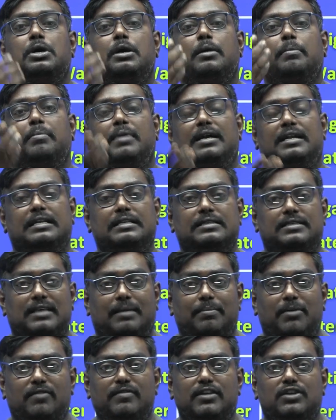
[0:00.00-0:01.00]
But in some
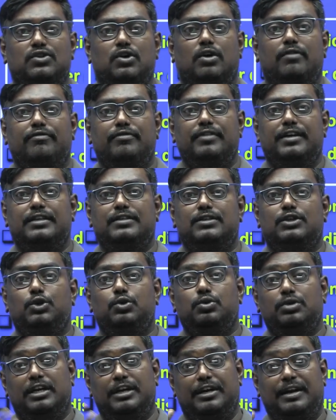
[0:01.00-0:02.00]
of the softwares you
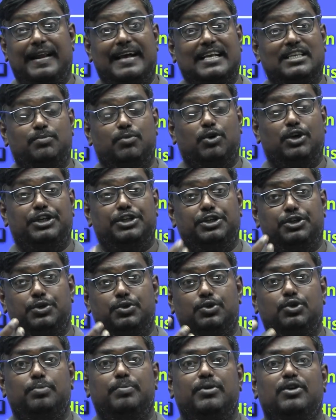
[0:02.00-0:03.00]
in transportation, you
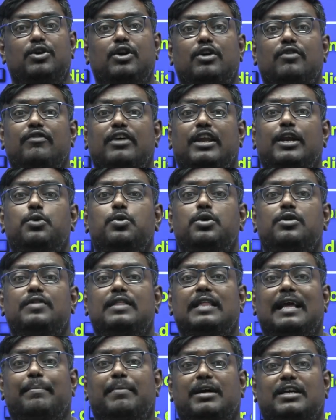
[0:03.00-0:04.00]
should be very good with the
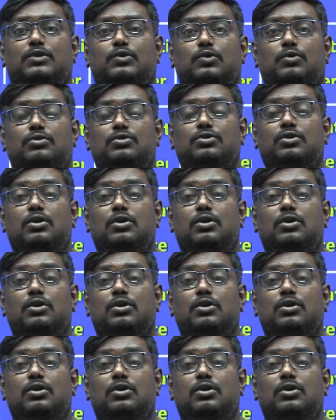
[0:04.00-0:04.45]
MX roads.